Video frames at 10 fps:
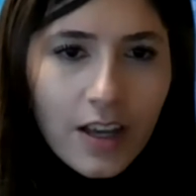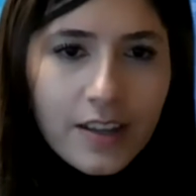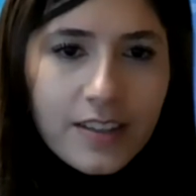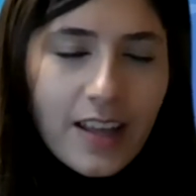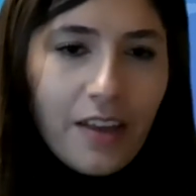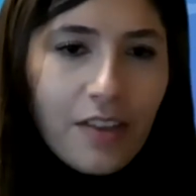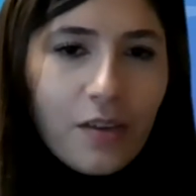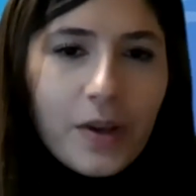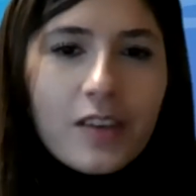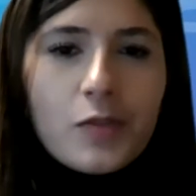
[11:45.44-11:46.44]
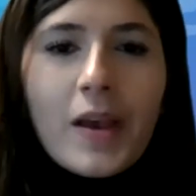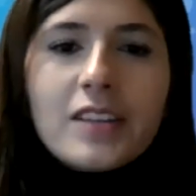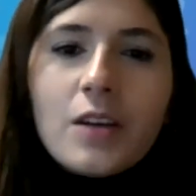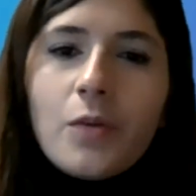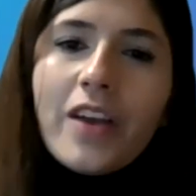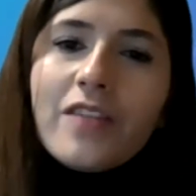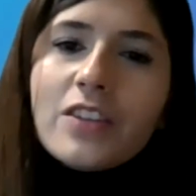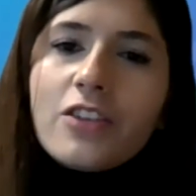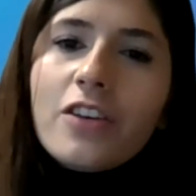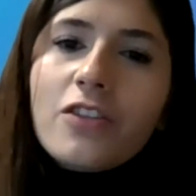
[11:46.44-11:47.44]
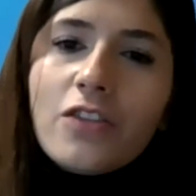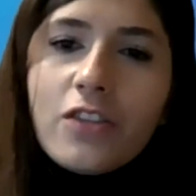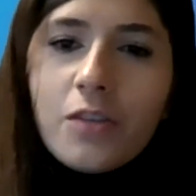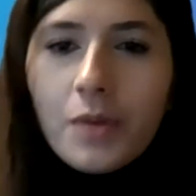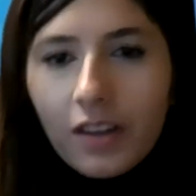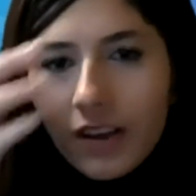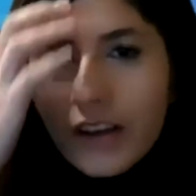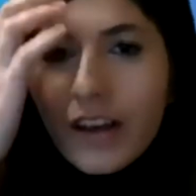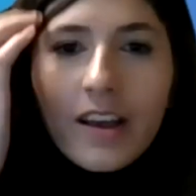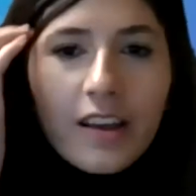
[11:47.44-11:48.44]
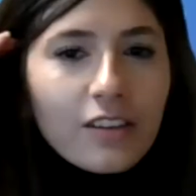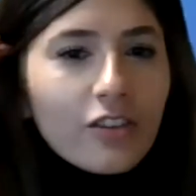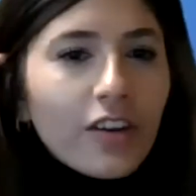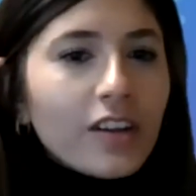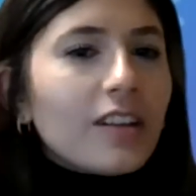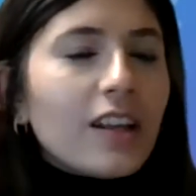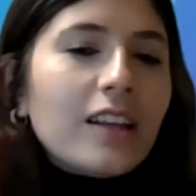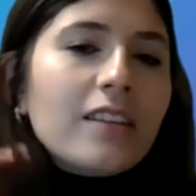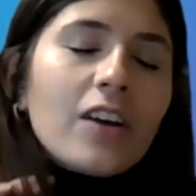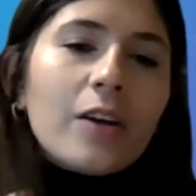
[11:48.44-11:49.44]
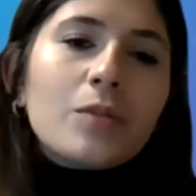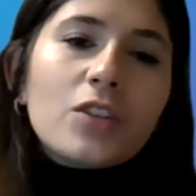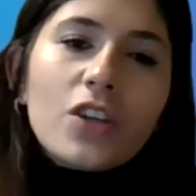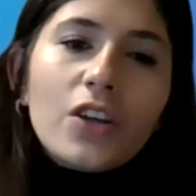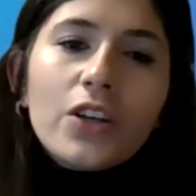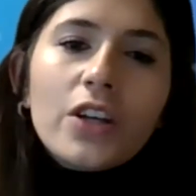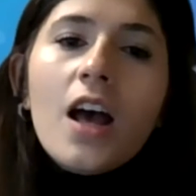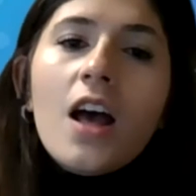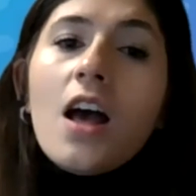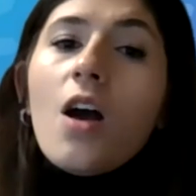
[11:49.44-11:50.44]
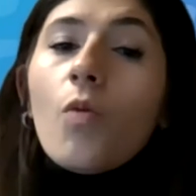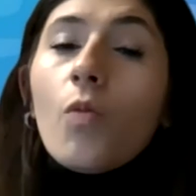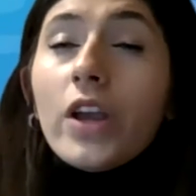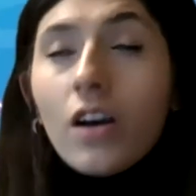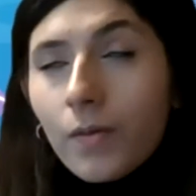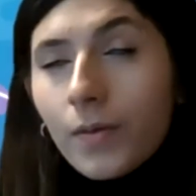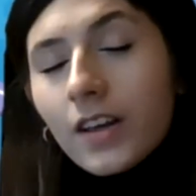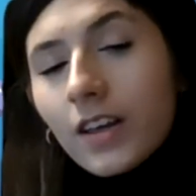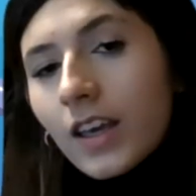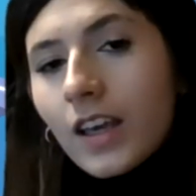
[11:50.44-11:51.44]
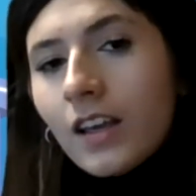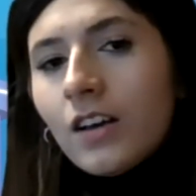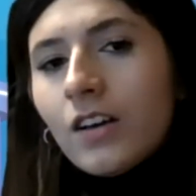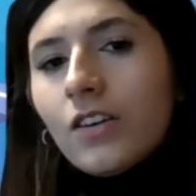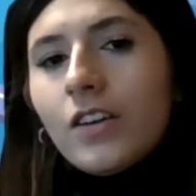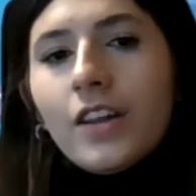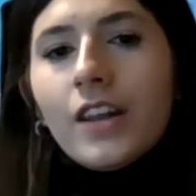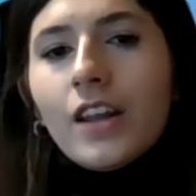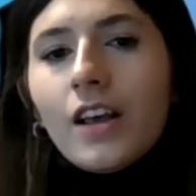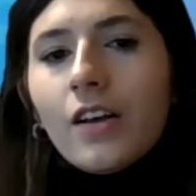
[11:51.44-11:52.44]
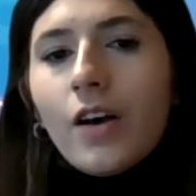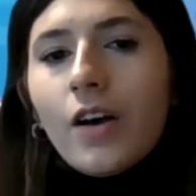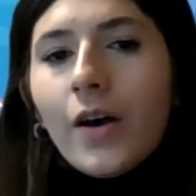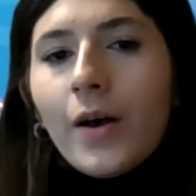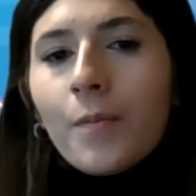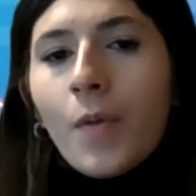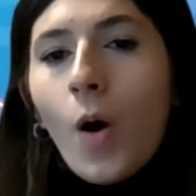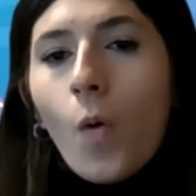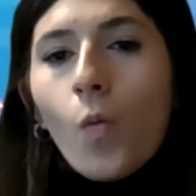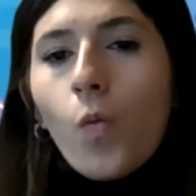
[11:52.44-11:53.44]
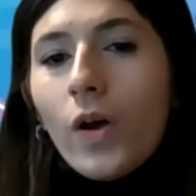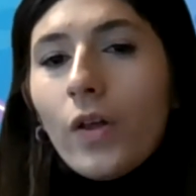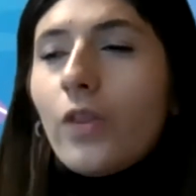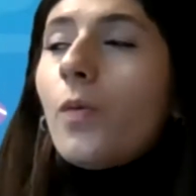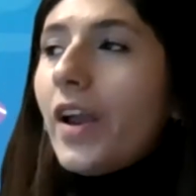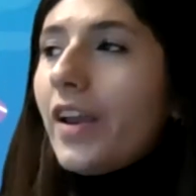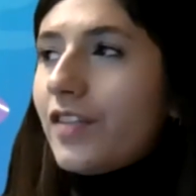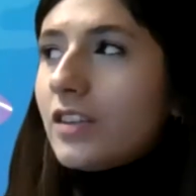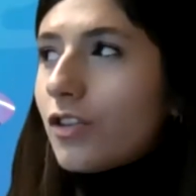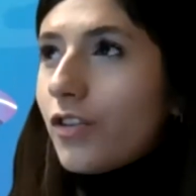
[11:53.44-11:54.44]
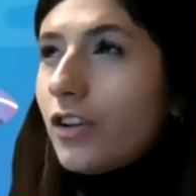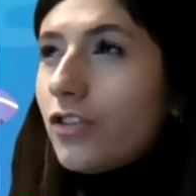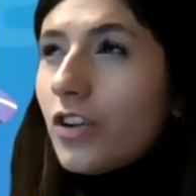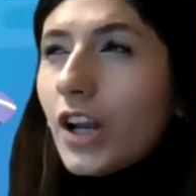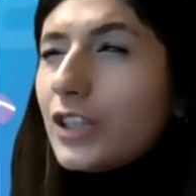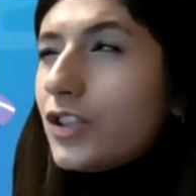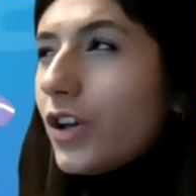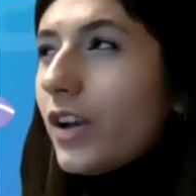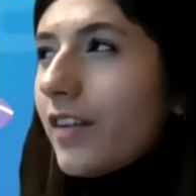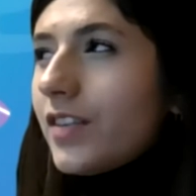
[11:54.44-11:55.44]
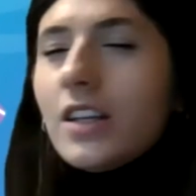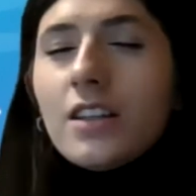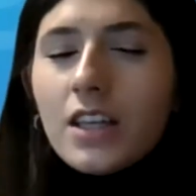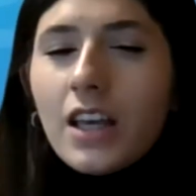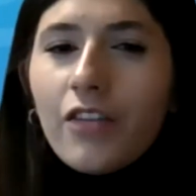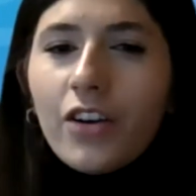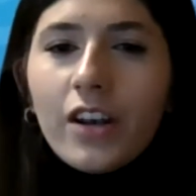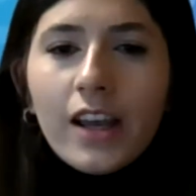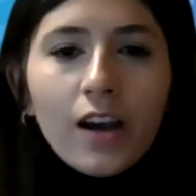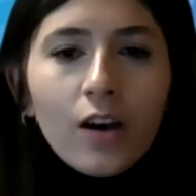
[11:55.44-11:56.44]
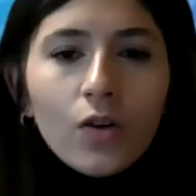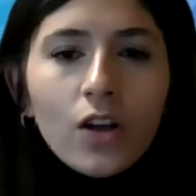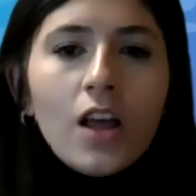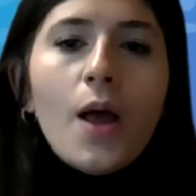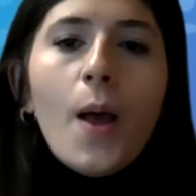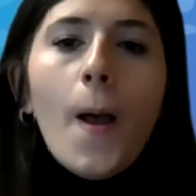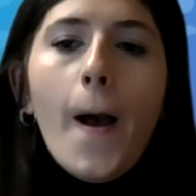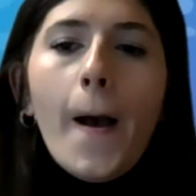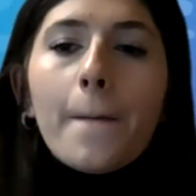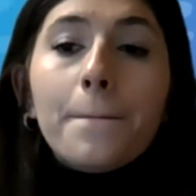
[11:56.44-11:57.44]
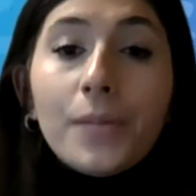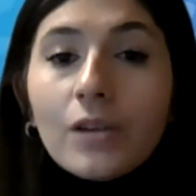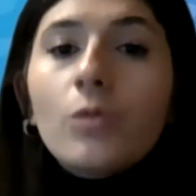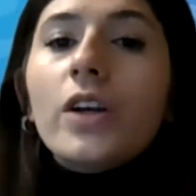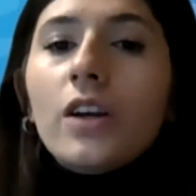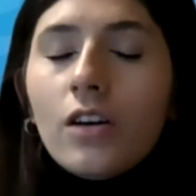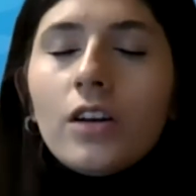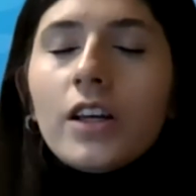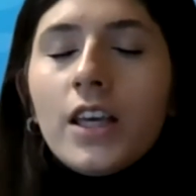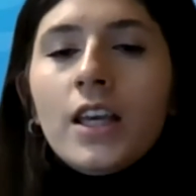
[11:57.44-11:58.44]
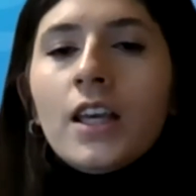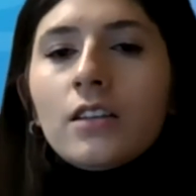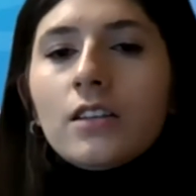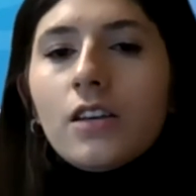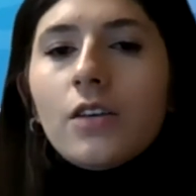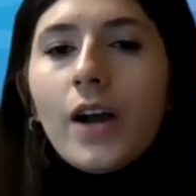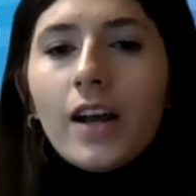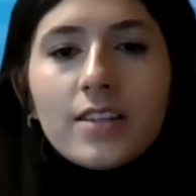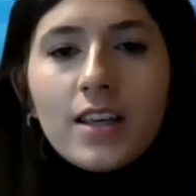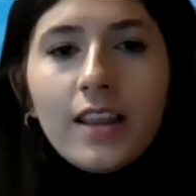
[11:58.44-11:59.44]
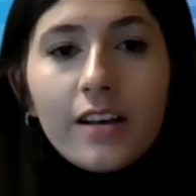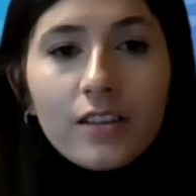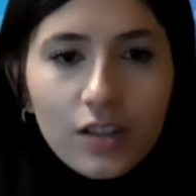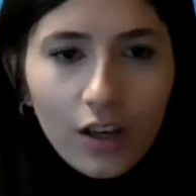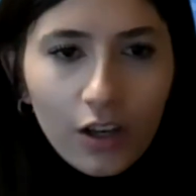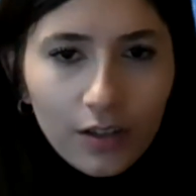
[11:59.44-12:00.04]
Seth, are we expecting Wave integration to be integrated anytime soon? We are working on the Wave integration. I don't have an ETA right now, but we are looking into adding that soon.